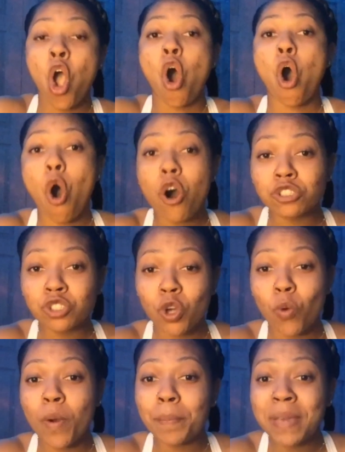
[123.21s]
Also,
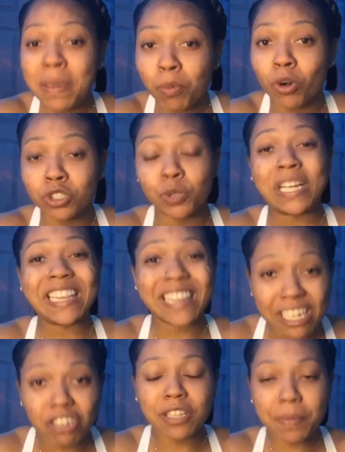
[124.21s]
what people are doing,
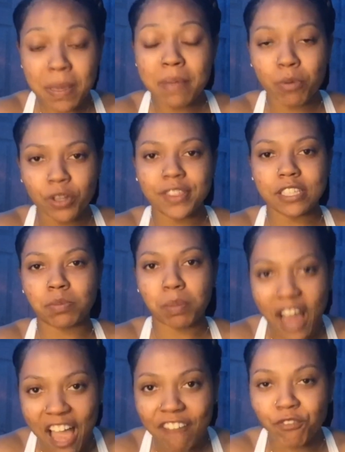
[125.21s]
literally people on this
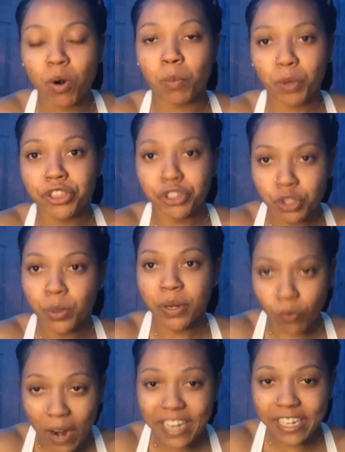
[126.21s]
platform, what they're doing
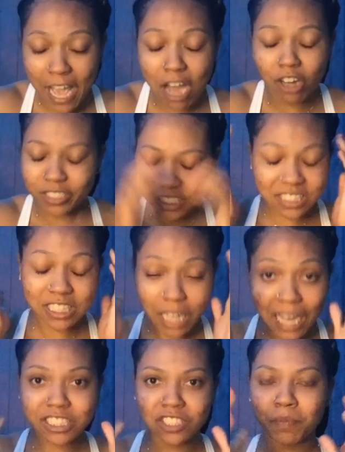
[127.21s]
right now, this is
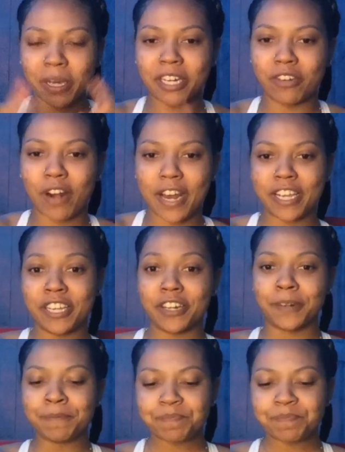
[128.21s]
lots of money right here.